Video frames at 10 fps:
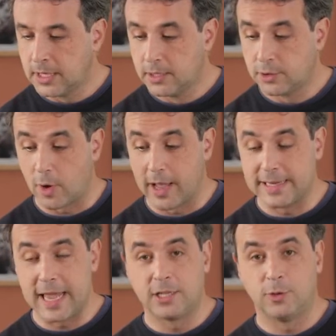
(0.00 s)
So I
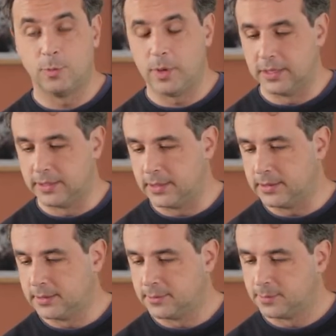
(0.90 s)
take two
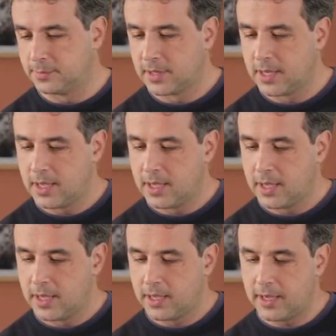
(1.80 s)
pieces.
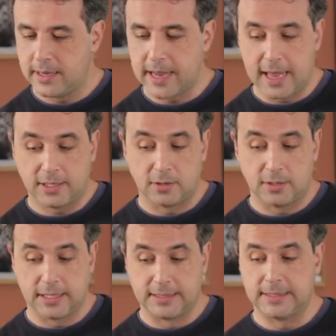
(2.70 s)
He takes on
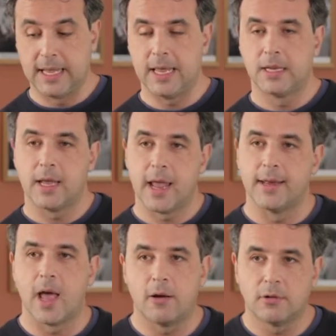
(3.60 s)
16,
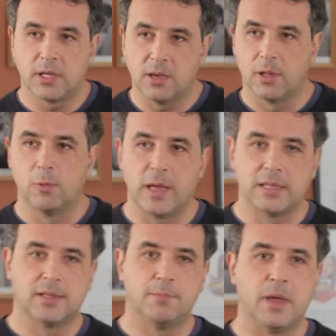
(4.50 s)
and now he will
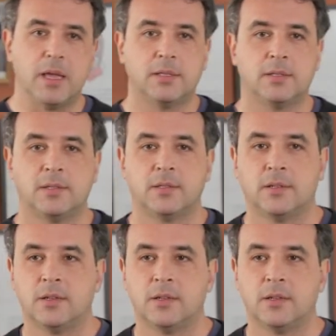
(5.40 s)
win the piece